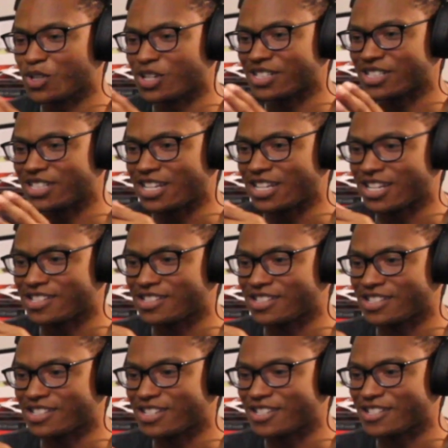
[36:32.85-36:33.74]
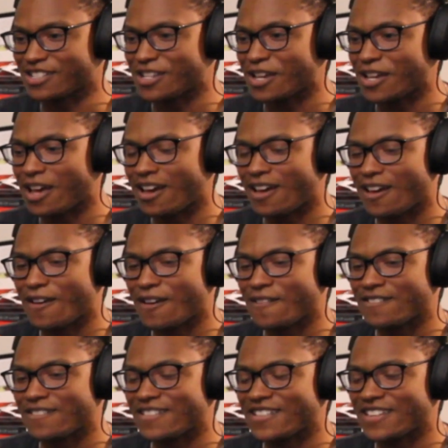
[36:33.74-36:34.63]
on to the next sentence.
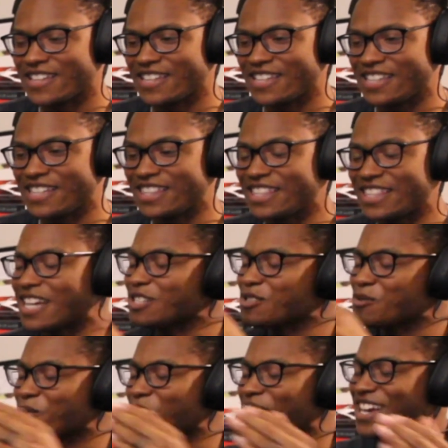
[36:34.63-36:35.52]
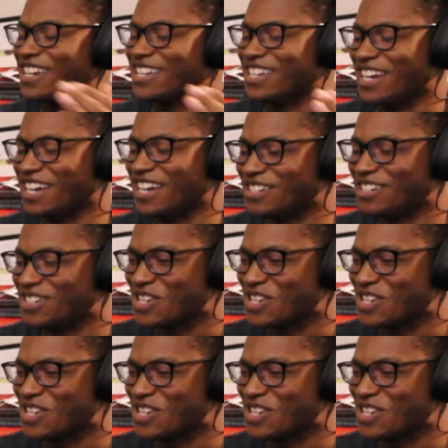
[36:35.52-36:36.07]
That's where I get